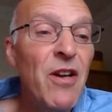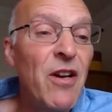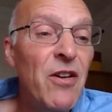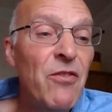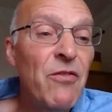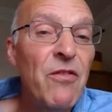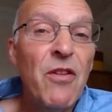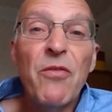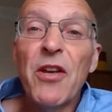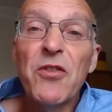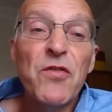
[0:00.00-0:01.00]
Hager,
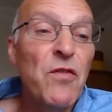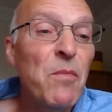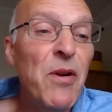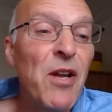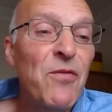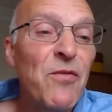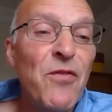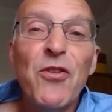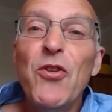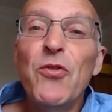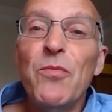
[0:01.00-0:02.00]
and thanks for the plug for
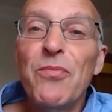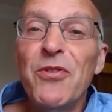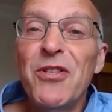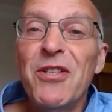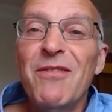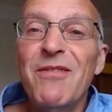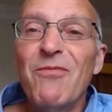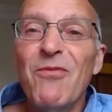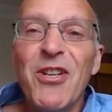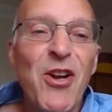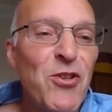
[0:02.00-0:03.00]
the loop. We didn't
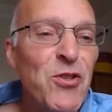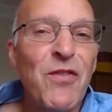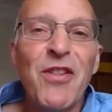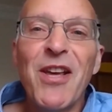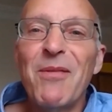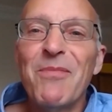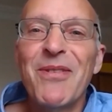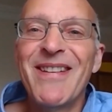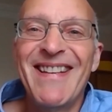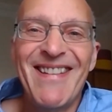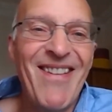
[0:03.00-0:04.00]
really ask for that.